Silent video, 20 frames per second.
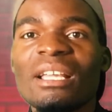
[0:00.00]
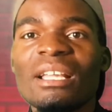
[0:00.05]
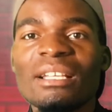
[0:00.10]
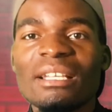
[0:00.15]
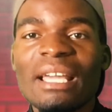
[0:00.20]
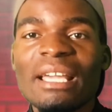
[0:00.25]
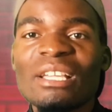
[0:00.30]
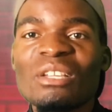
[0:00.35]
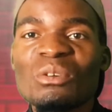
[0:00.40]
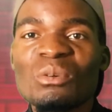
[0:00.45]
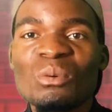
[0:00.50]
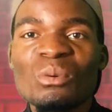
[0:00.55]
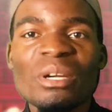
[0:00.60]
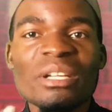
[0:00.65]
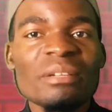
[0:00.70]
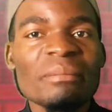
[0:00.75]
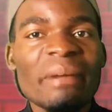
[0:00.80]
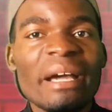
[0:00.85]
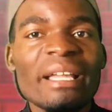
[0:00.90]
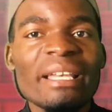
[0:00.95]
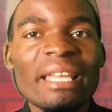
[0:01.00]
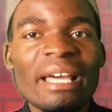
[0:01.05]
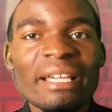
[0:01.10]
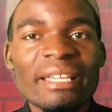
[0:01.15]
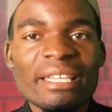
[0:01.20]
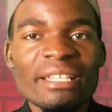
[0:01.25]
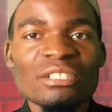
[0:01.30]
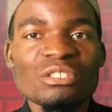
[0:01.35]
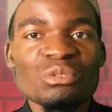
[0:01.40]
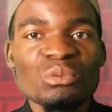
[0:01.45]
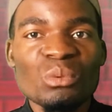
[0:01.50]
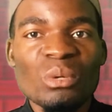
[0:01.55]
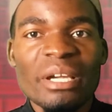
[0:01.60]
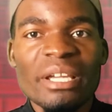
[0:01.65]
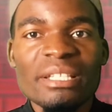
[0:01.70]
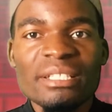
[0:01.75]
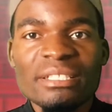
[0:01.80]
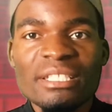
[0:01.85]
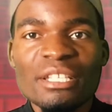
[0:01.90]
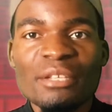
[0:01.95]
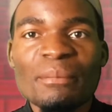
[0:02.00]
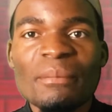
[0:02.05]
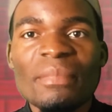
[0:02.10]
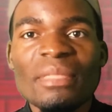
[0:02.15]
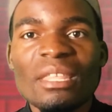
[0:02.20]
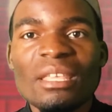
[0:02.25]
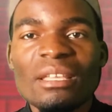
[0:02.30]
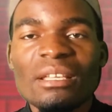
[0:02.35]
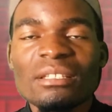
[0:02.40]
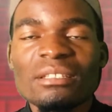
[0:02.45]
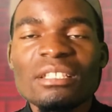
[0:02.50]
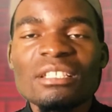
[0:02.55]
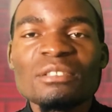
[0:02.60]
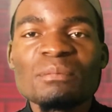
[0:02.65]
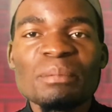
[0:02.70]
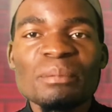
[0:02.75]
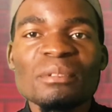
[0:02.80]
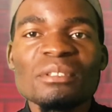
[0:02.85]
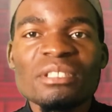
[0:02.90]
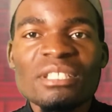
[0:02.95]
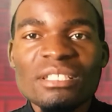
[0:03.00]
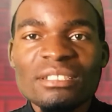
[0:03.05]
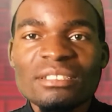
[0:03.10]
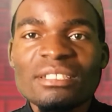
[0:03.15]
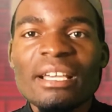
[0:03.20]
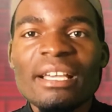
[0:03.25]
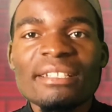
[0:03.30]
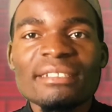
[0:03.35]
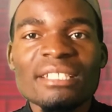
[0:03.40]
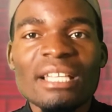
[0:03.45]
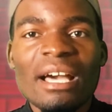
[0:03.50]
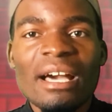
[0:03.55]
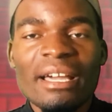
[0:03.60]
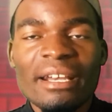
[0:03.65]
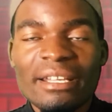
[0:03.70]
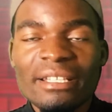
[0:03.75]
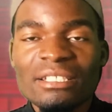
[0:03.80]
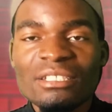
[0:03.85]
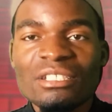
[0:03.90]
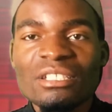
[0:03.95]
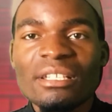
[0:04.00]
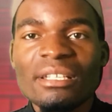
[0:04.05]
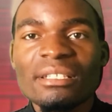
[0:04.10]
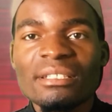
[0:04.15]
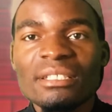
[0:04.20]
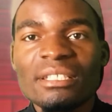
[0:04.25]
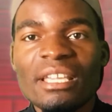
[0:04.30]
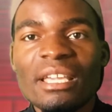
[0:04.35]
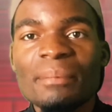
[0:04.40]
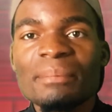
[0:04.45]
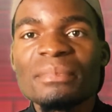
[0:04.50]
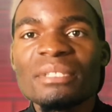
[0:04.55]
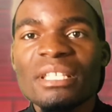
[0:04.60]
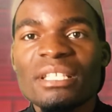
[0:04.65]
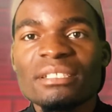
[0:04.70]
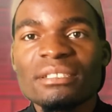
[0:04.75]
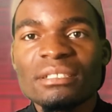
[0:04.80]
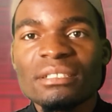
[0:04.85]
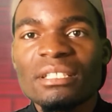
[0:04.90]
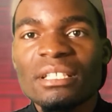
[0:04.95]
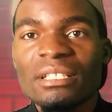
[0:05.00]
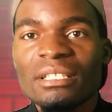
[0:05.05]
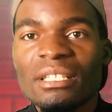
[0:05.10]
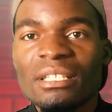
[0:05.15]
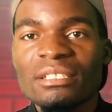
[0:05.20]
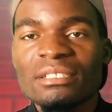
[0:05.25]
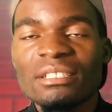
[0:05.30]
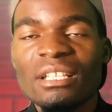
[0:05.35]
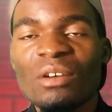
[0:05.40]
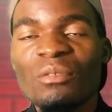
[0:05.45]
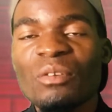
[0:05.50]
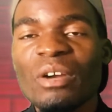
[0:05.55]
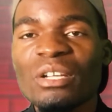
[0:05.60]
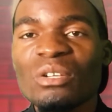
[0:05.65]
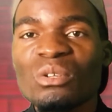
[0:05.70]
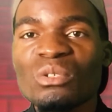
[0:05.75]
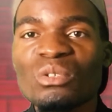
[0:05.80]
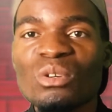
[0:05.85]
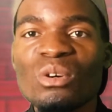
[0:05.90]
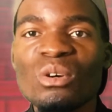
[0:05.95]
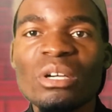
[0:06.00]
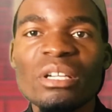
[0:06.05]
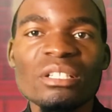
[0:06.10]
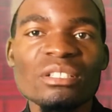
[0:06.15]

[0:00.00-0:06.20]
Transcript: Like when my luggage went, these guys arranged and kept the stuff. I don't know,